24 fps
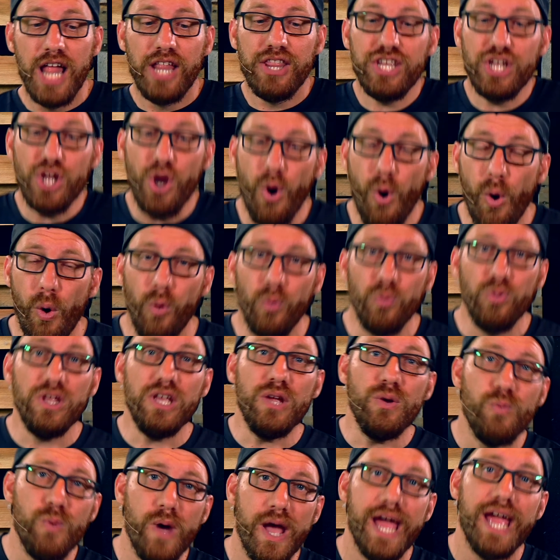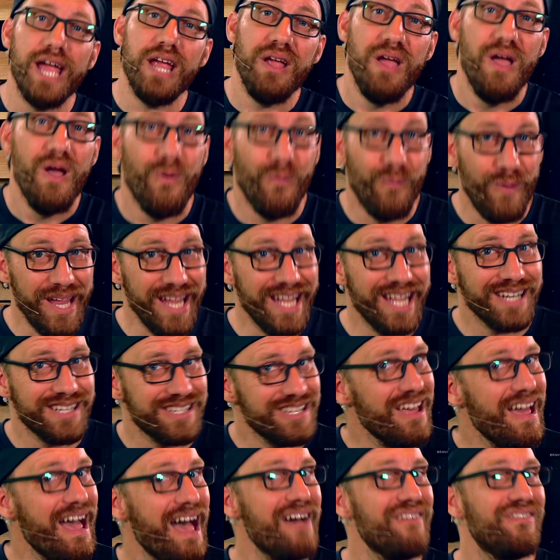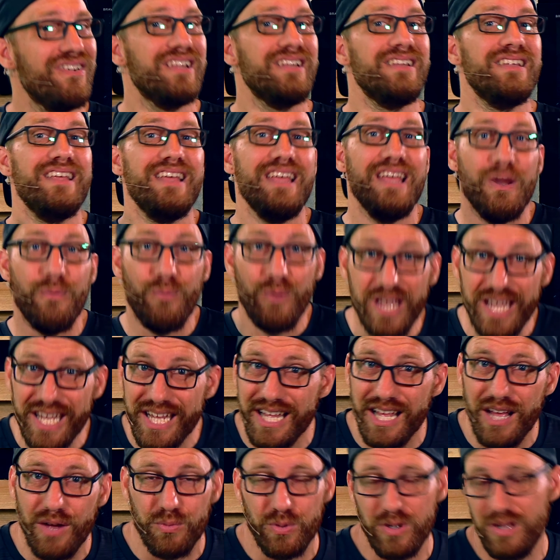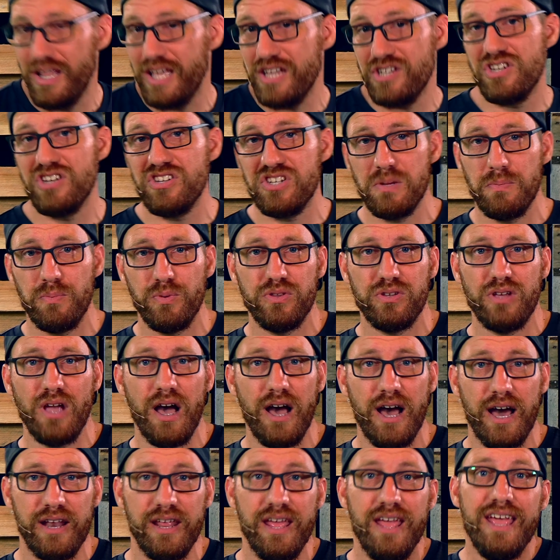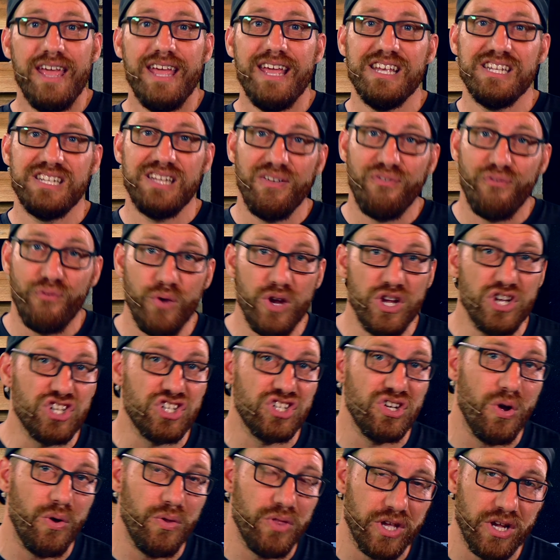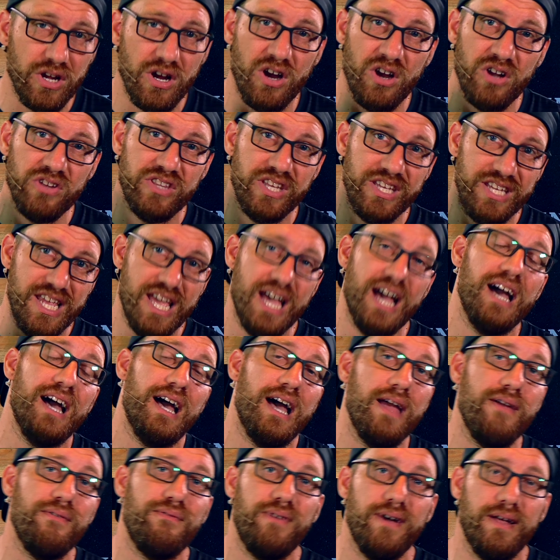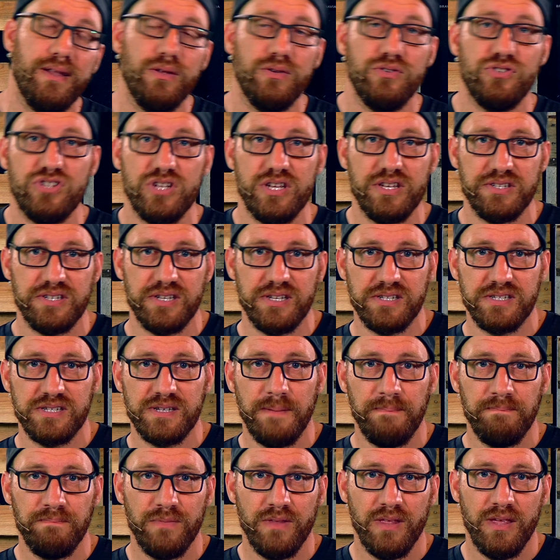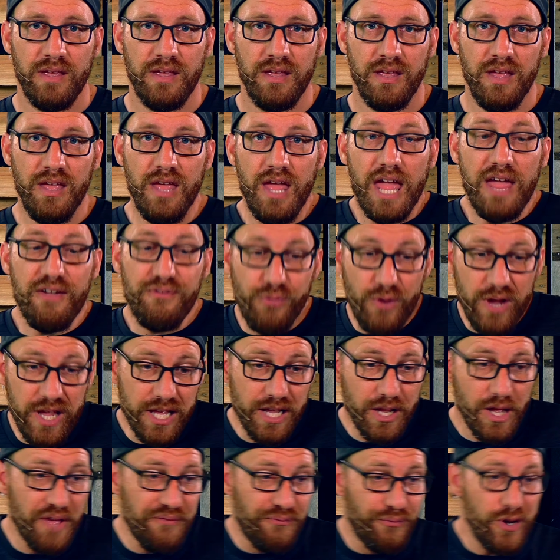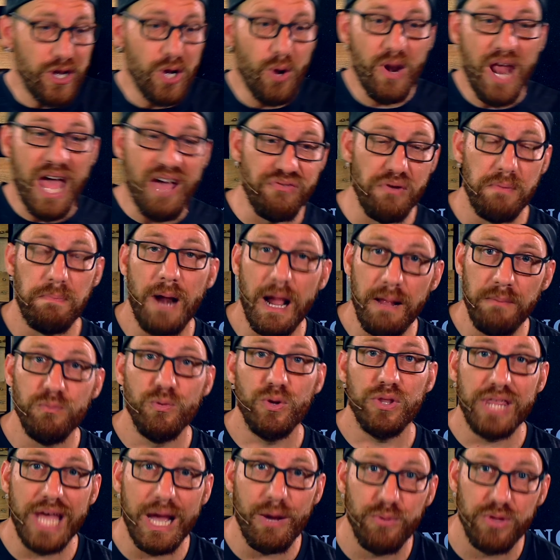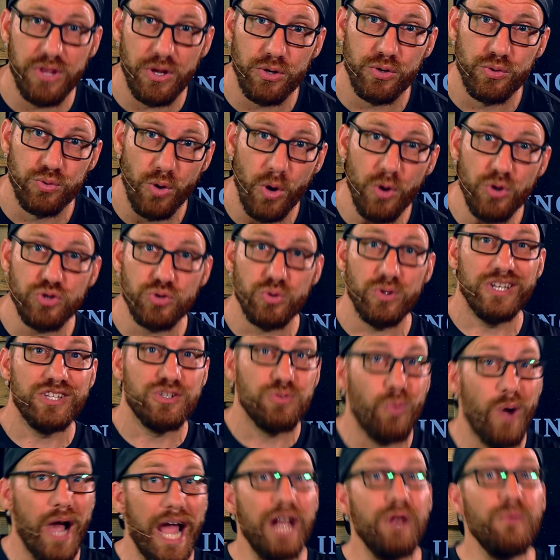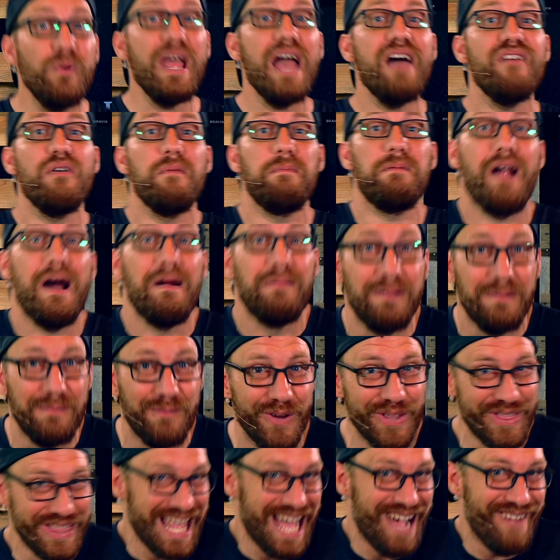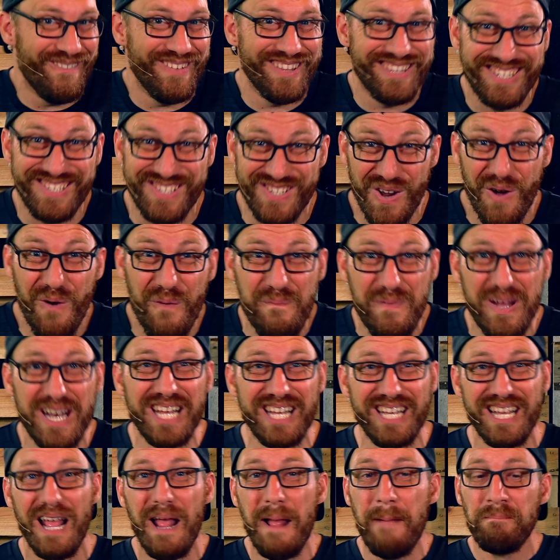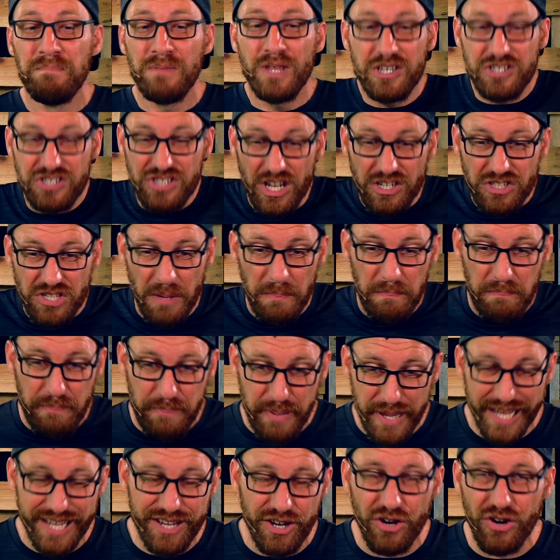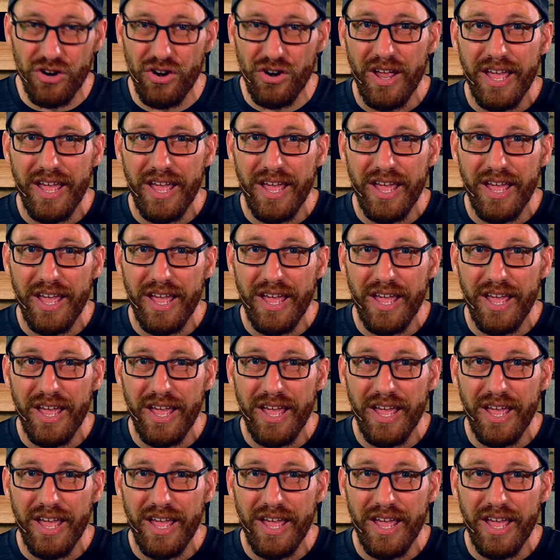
The only way we get to heaven, we get a relationship with God, is if we show the card that yeah, I follow Jesus. If we if we don't have a problem with that with our groceries, why do we have a problem with that with so many such a bigger